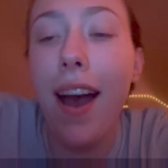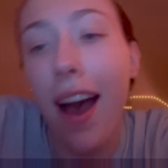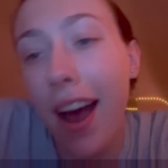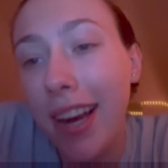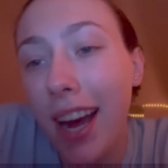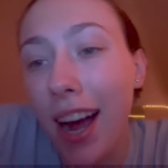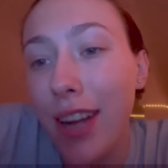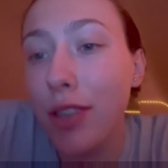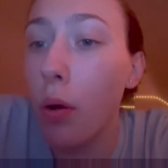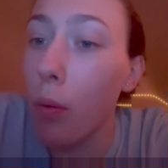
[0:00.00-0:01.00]
Hi
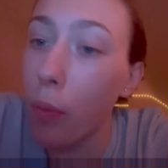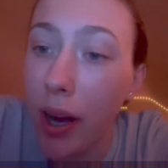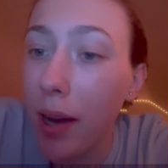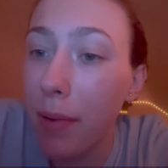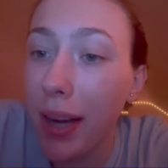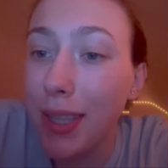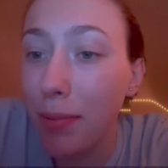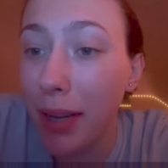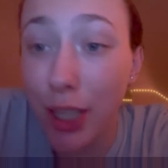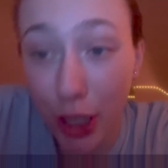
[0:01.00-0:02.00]
guys, welcome back
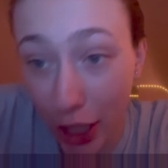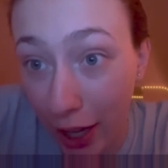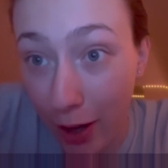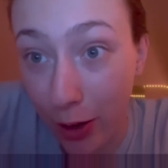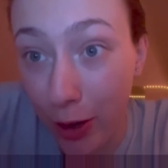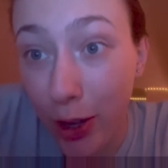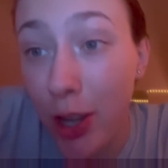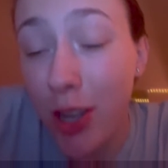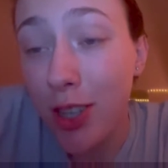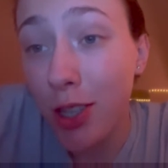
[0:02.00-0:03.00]
to my channel.
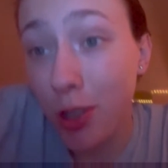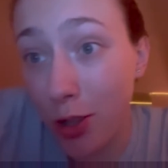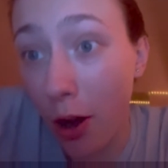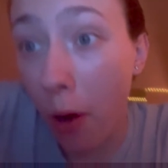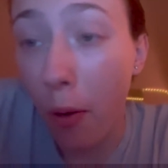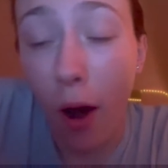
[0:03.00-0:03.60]
So